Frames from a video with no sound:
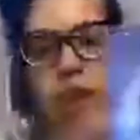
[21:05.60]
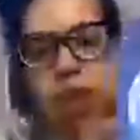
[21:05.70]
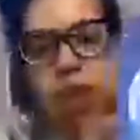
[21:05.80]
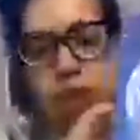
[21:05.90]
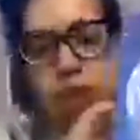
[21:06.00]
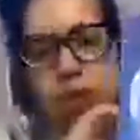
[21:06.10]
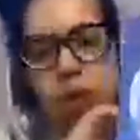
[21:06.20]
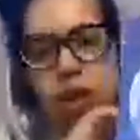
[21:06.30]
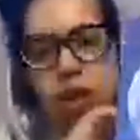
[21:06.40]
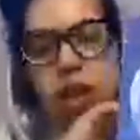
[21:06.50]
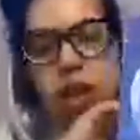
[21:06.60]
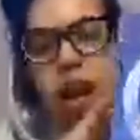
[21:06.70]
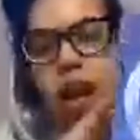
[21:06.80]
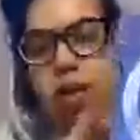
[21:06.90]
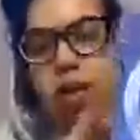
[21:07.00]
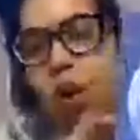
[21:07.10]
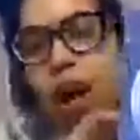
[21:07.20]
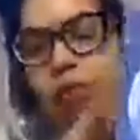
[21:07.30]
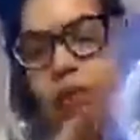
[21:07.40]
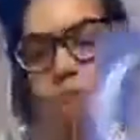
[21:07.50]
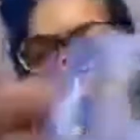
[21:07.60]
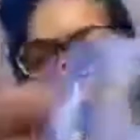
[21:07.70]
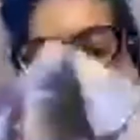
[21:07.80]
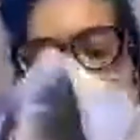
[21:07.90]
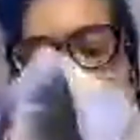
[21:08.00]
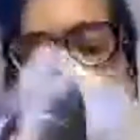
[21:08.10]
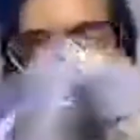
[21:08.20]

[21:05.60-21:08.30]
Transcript: what it is that you want. You have all the